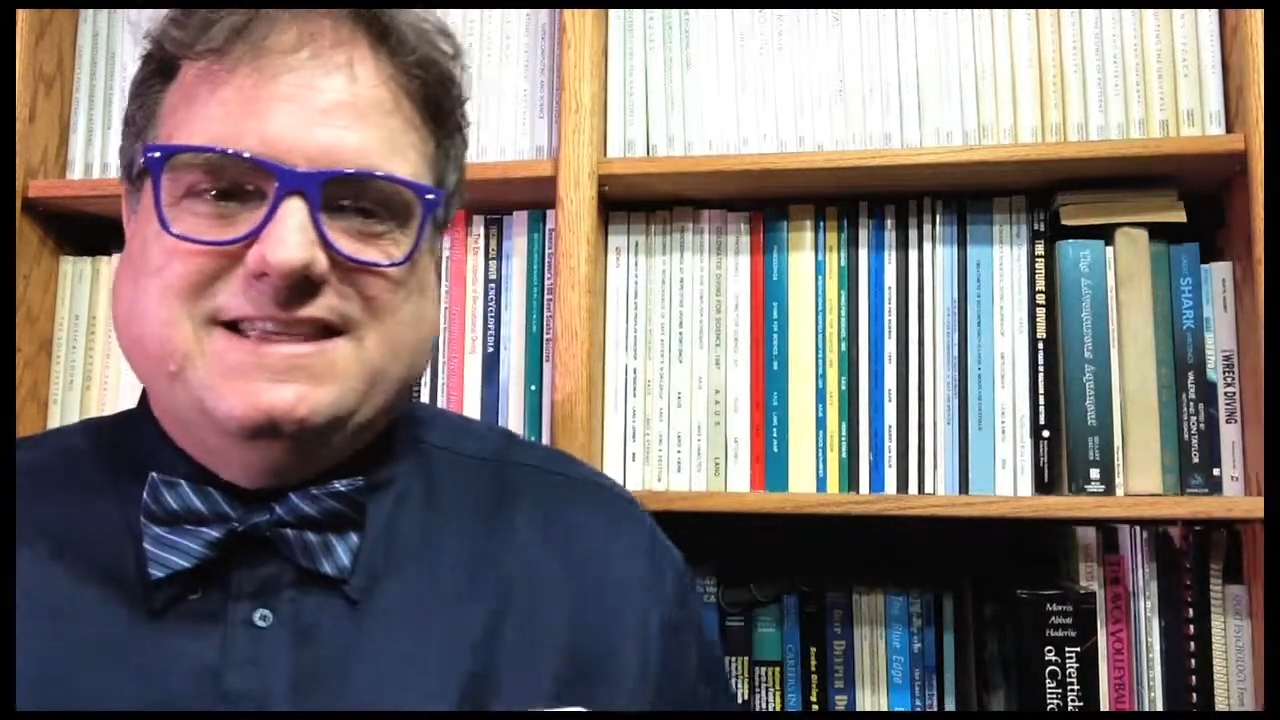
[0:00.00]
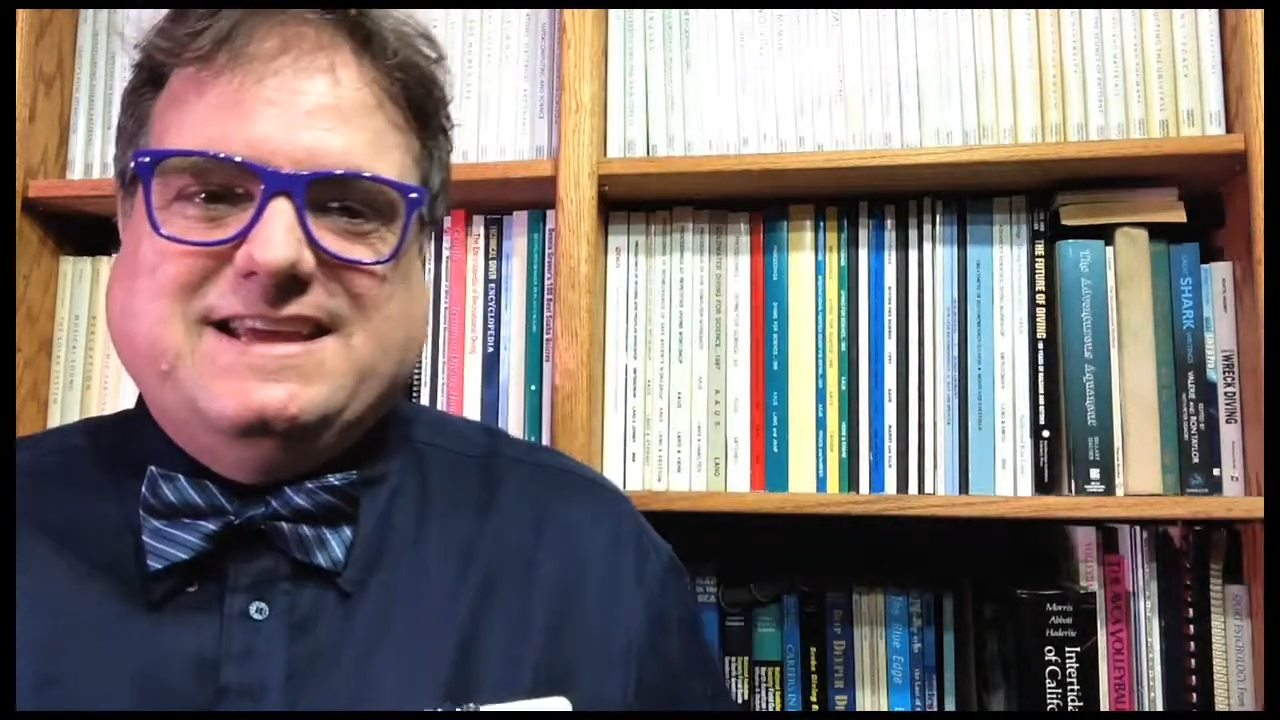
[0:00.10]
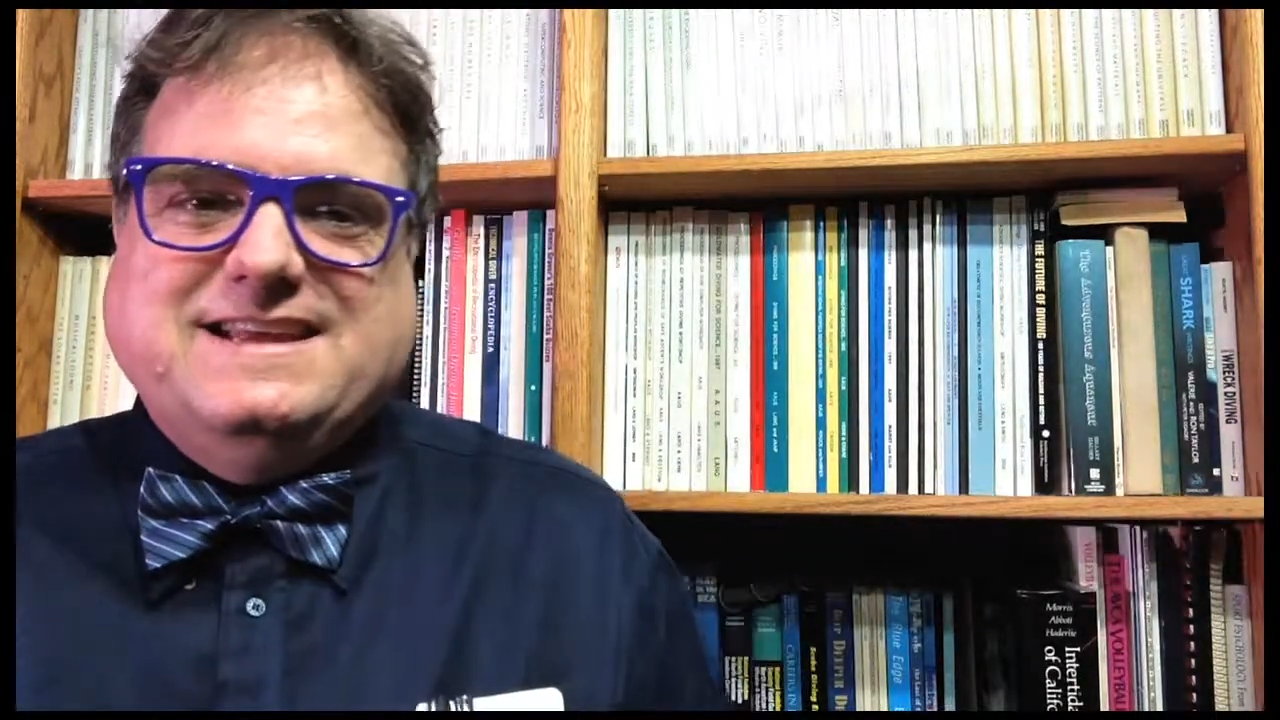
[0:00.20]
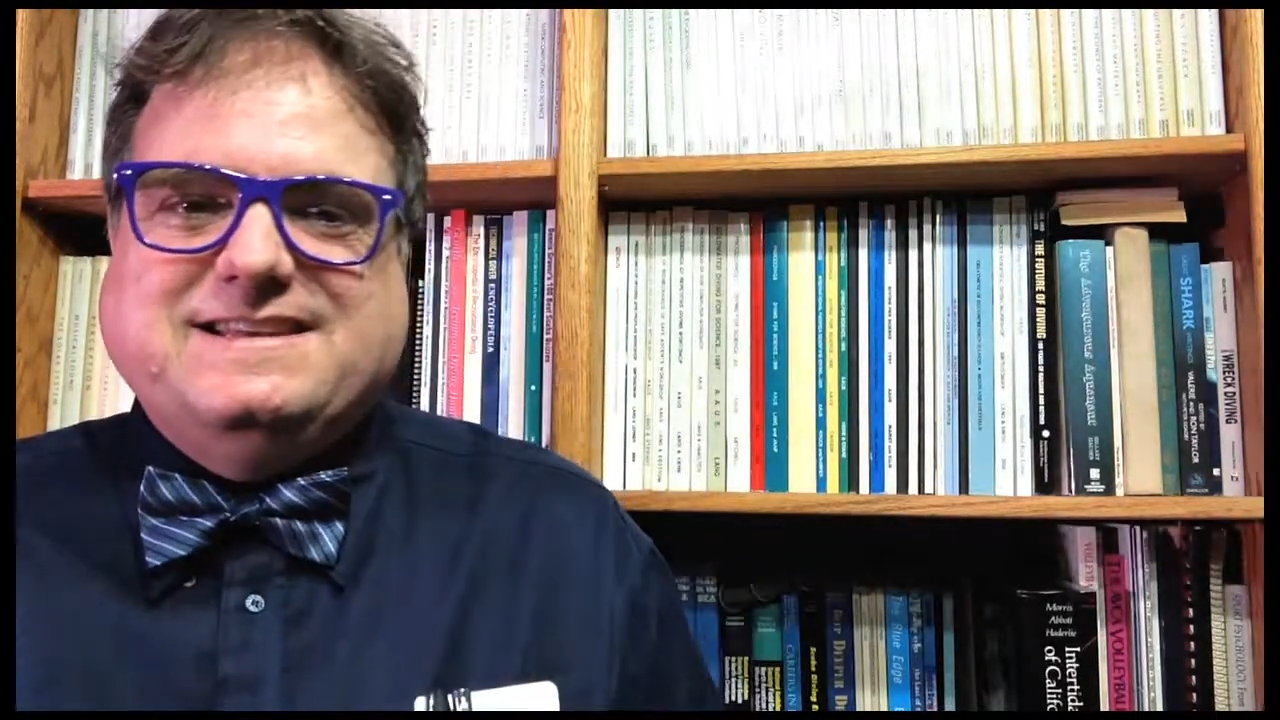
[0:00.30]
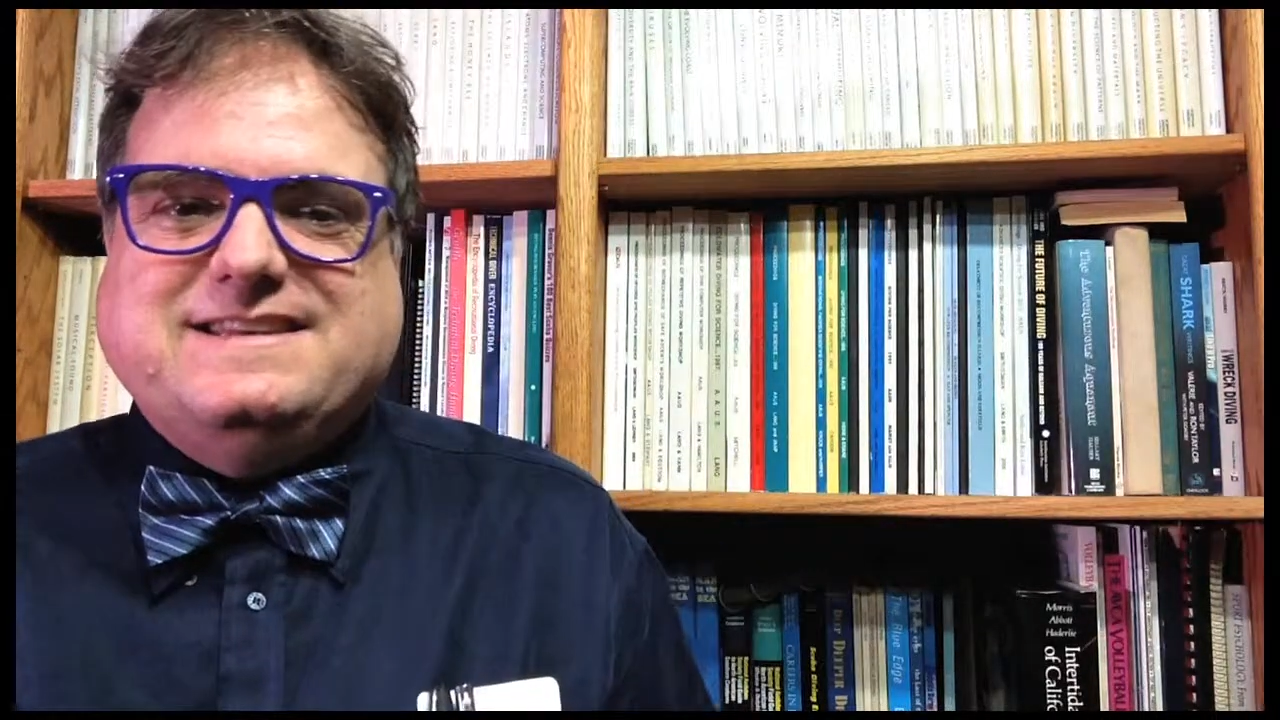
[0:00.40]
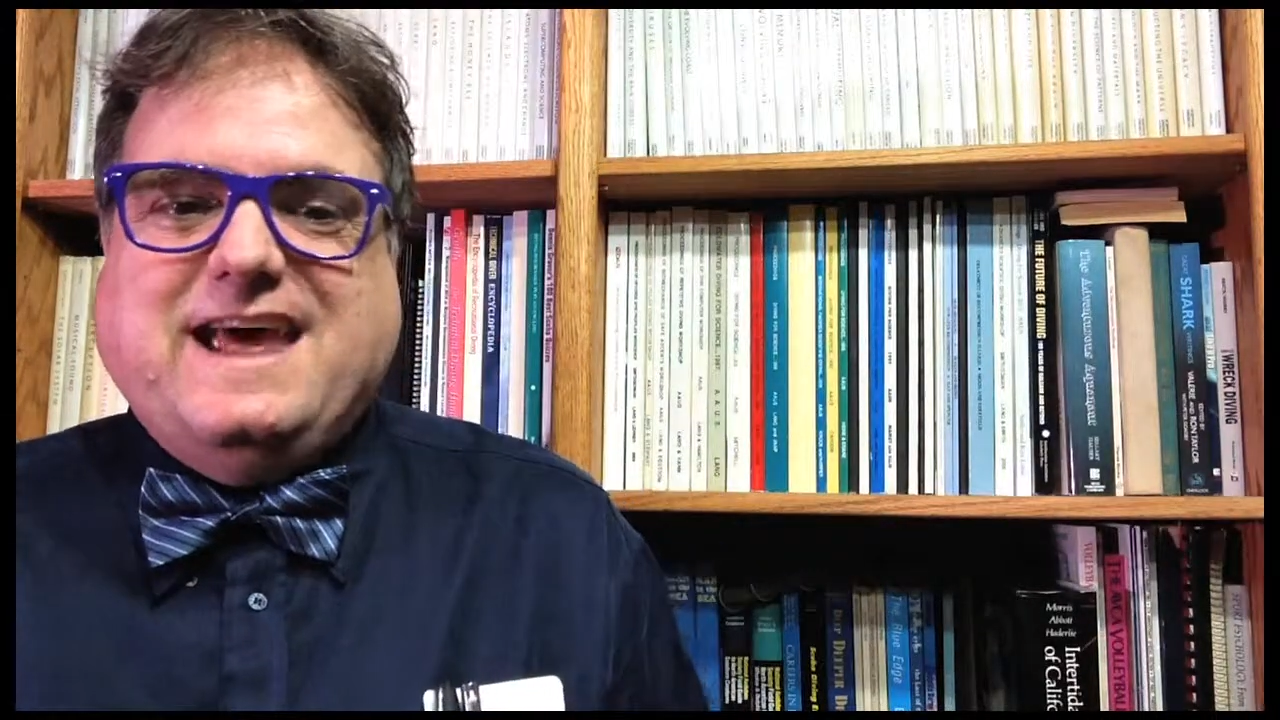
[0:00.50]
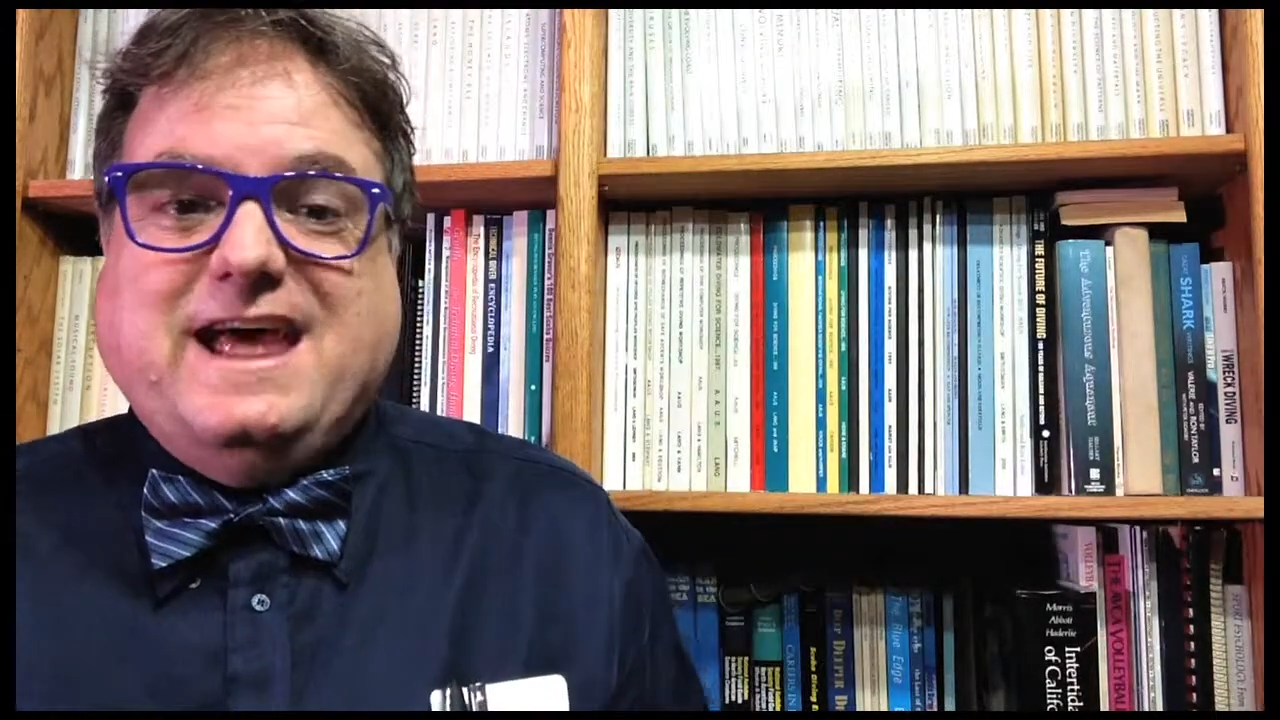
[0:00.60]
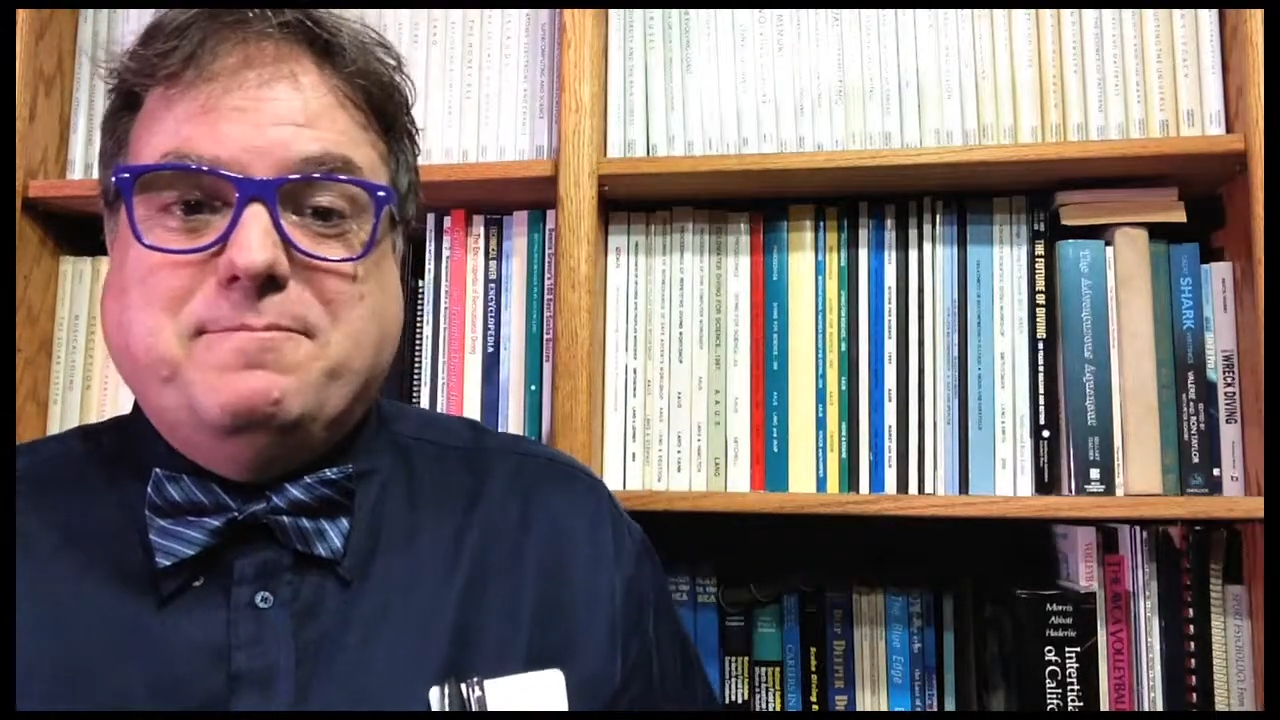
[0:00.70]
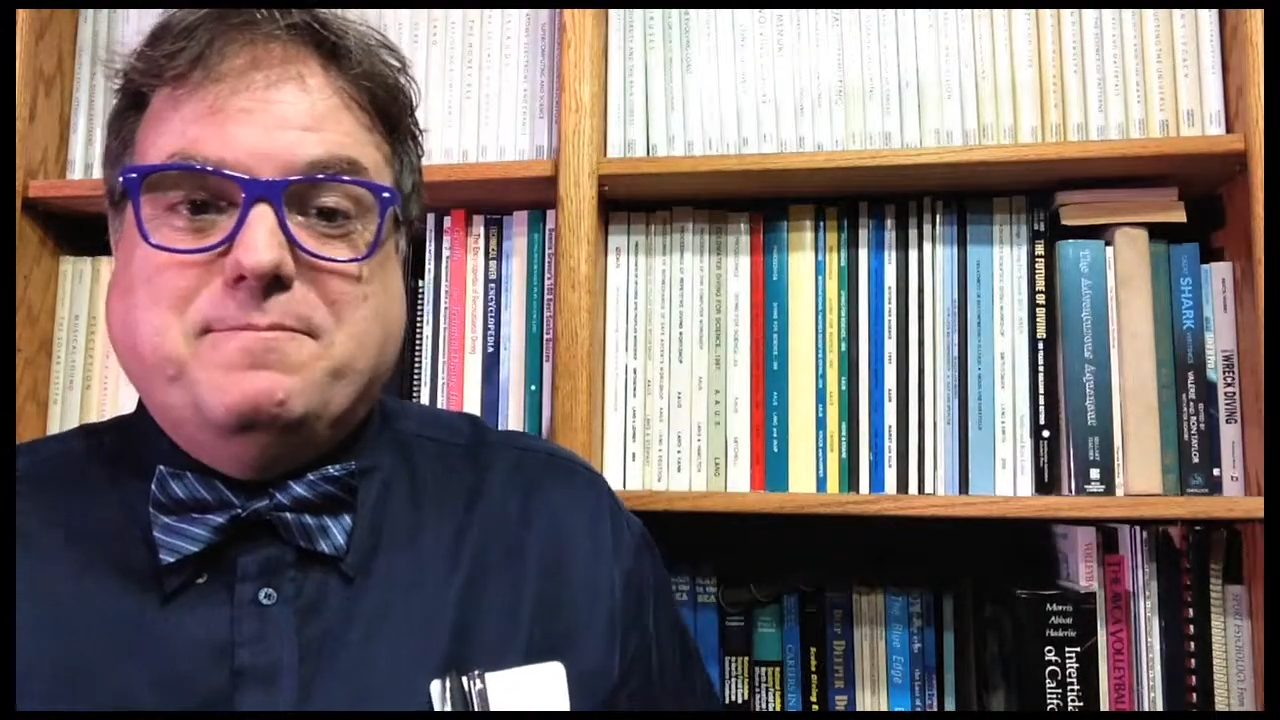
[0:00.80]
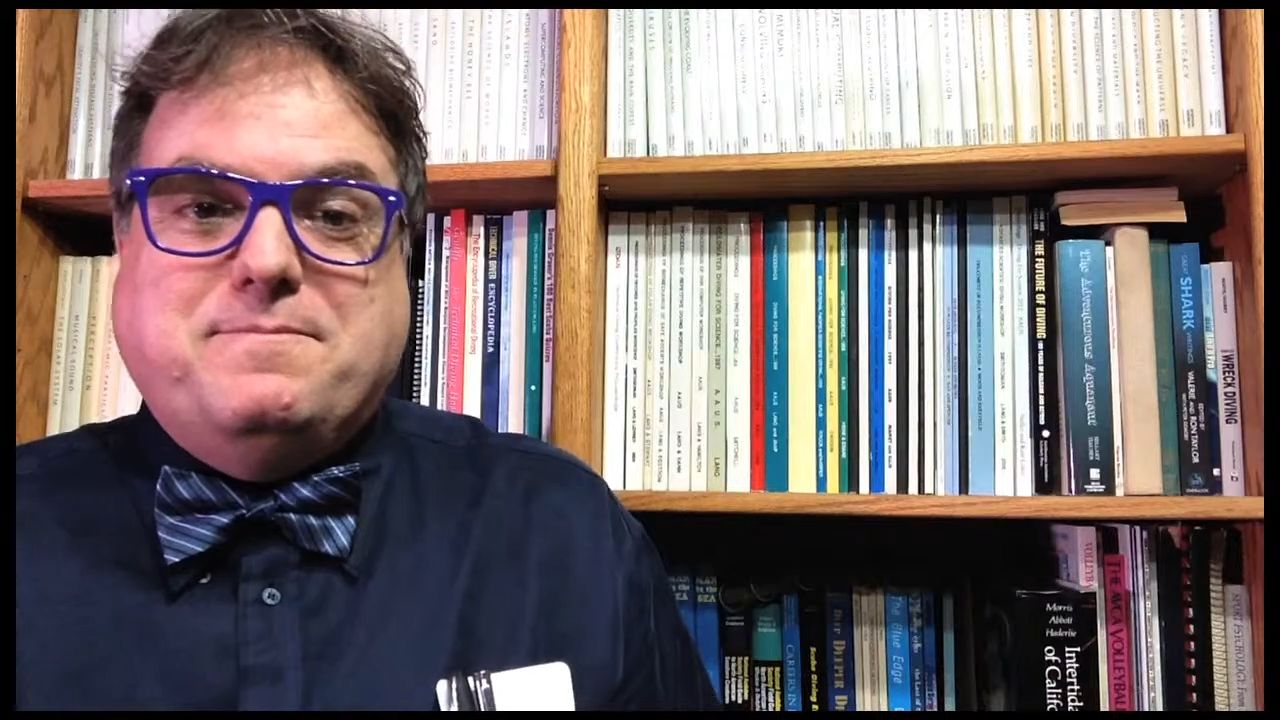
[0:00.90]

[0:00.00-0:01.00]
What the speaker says: kids at